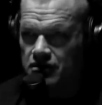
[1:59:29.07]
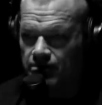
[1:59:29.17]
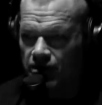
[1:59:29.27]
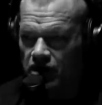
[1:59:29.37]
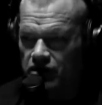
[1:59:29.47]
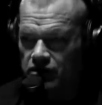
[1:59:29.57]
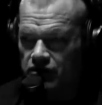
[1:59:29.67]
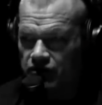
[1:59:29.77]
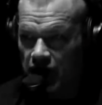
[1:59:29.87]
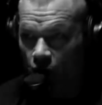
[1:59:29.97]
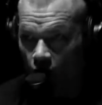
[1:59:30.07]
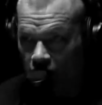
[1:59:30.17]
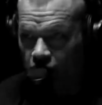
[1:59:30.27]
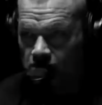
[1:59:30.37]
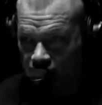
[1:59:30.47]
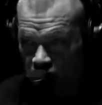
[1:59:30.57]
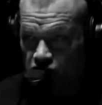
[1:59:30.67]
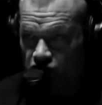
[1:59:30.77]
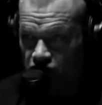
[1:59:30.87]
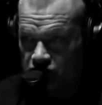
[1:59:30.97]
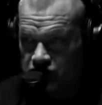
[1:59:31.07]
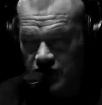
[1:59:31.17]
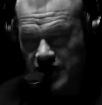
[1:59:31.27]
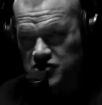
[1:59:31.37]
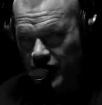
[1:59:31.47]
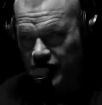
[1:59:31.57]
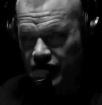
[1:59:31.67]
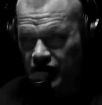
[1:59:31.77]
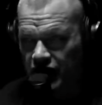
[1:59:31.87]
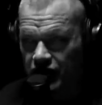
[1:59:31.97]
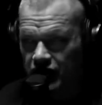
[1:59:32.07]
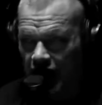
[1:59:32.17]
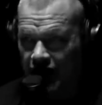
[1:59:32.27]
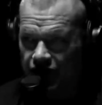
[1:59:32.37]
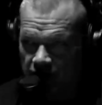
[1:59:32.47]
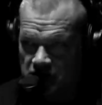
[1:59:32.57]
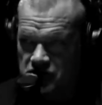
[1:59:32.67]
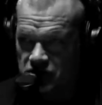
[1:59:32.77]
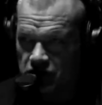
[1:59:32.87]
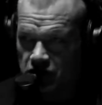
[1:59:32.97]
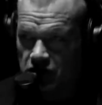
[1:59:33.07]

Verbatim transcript: but they want to improve, so yeah. that's why they're there at the mm-hmm. muster.